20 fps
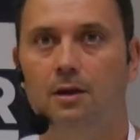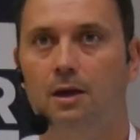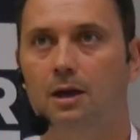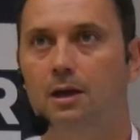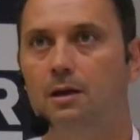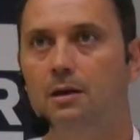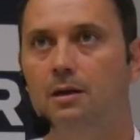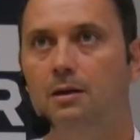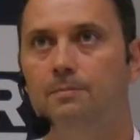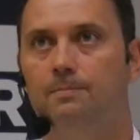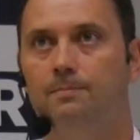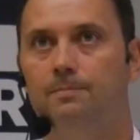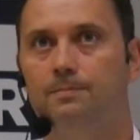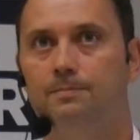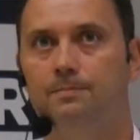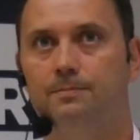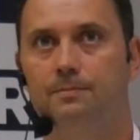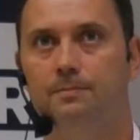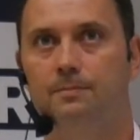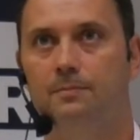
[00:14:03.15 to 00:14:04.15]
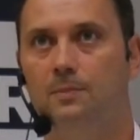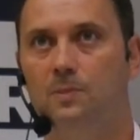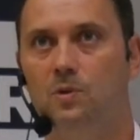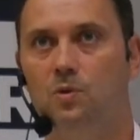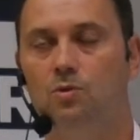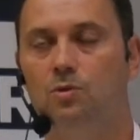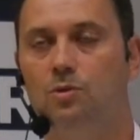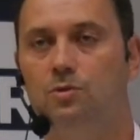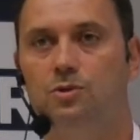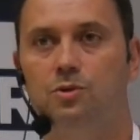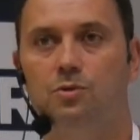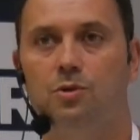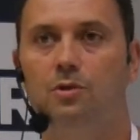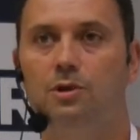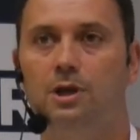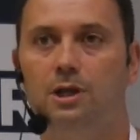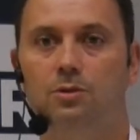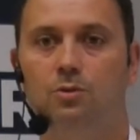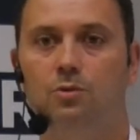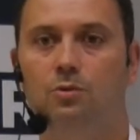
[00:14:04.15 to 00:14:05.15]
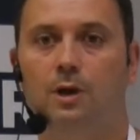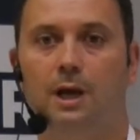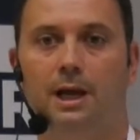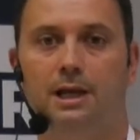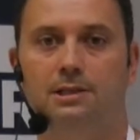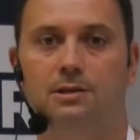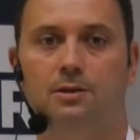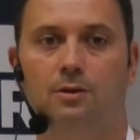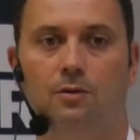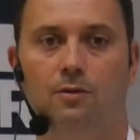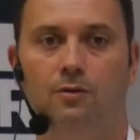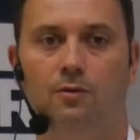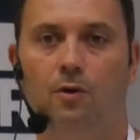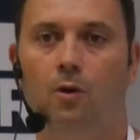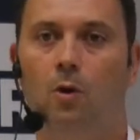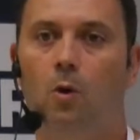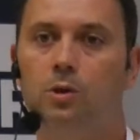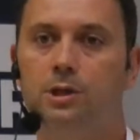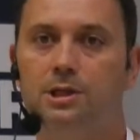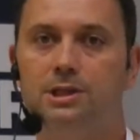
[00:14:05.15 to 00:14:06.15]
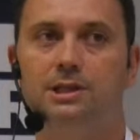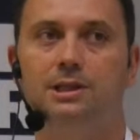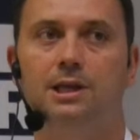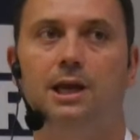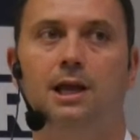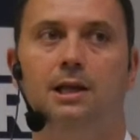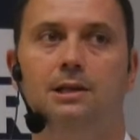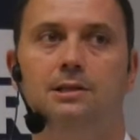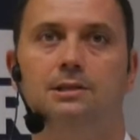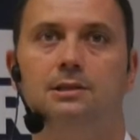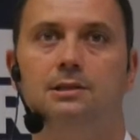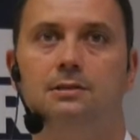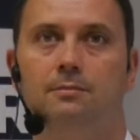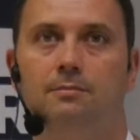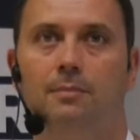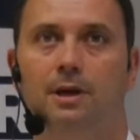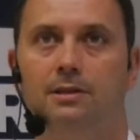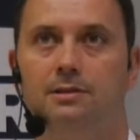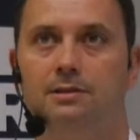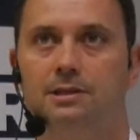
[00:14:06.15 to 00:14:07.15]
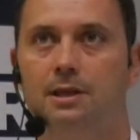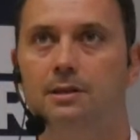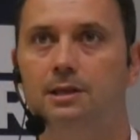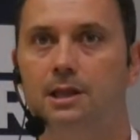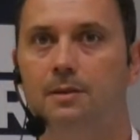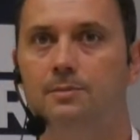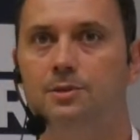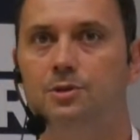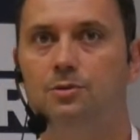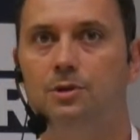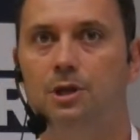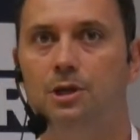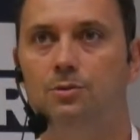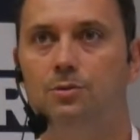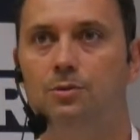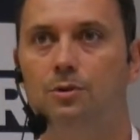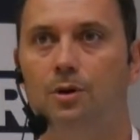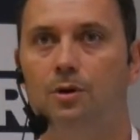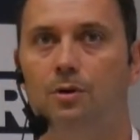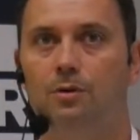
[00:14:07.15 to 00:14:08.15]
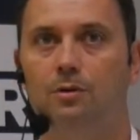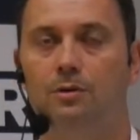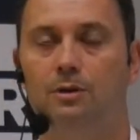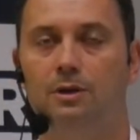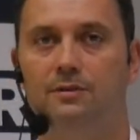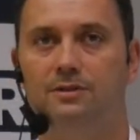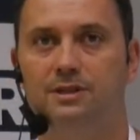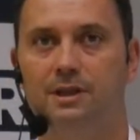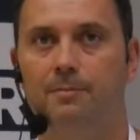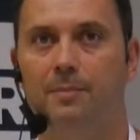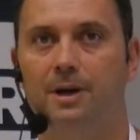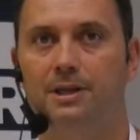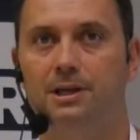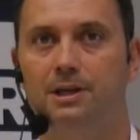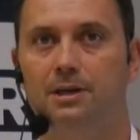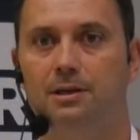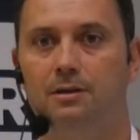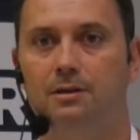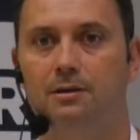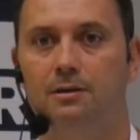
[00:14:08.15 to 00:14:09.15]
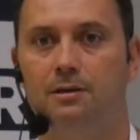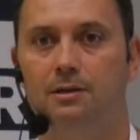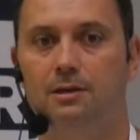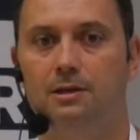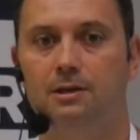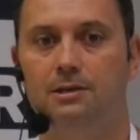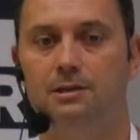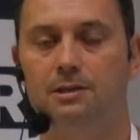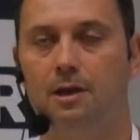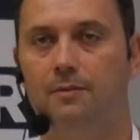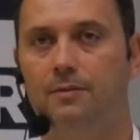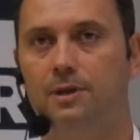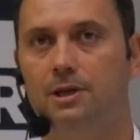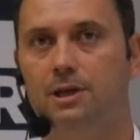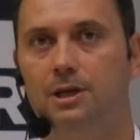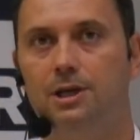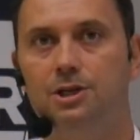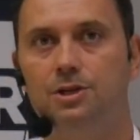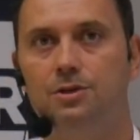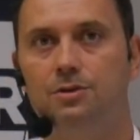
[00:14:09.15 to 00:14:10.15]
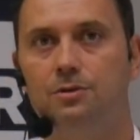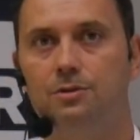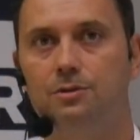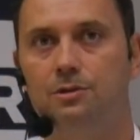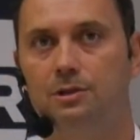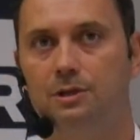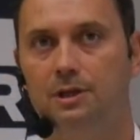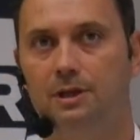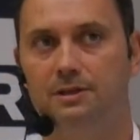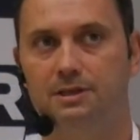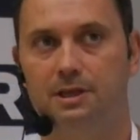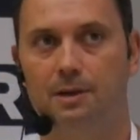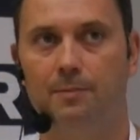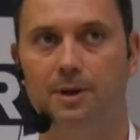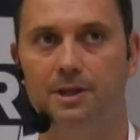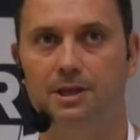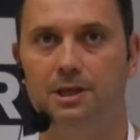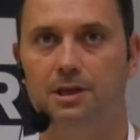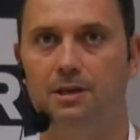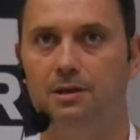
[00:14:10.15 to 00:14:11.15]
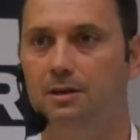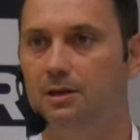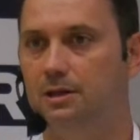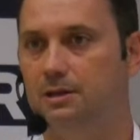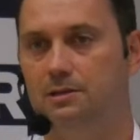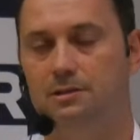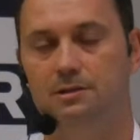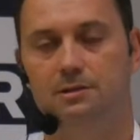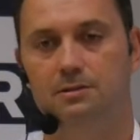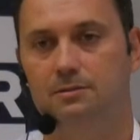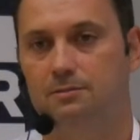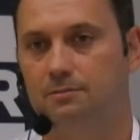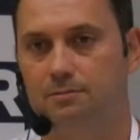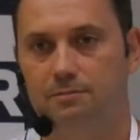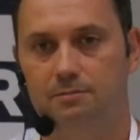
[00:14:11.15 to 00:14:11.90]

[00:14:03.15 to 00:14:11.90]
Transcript: You don't need to ask all the details, but sometimes you need to know if somebody is having issues, if somebody is,